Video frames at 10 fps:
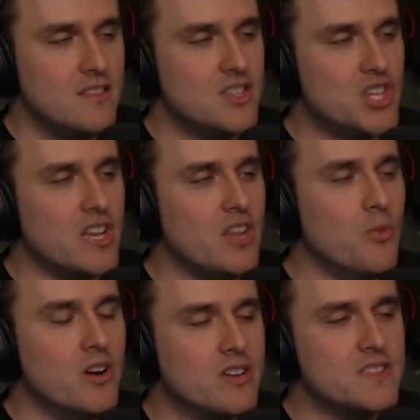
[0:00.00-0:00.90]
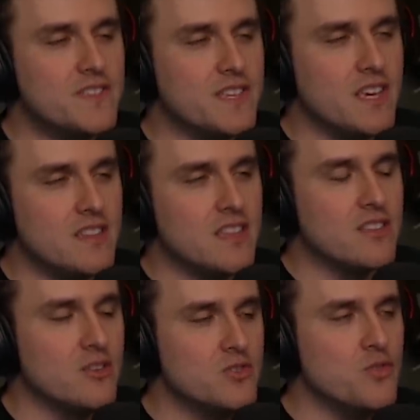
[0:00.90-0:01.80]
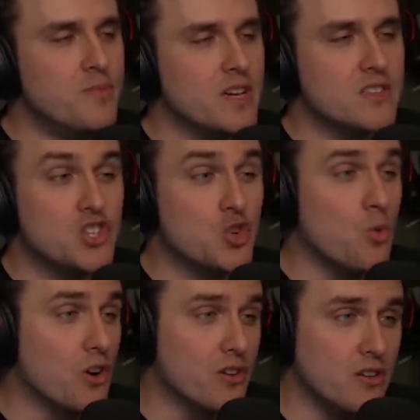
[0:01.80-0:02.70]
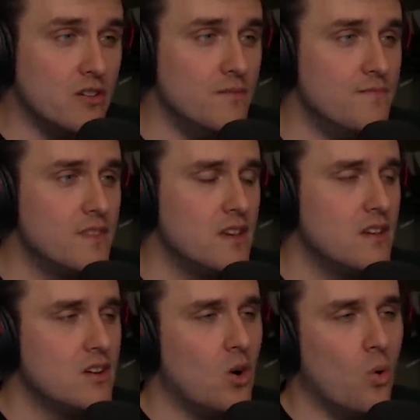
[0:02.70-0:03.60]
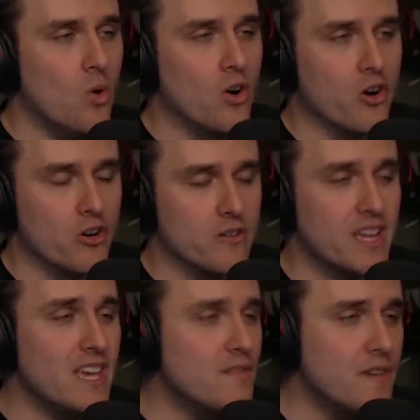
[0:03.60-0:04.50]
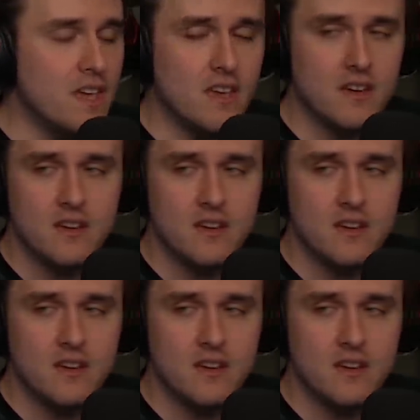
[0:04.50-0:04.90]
The genie will concede that those who picked Squirtle or Eevee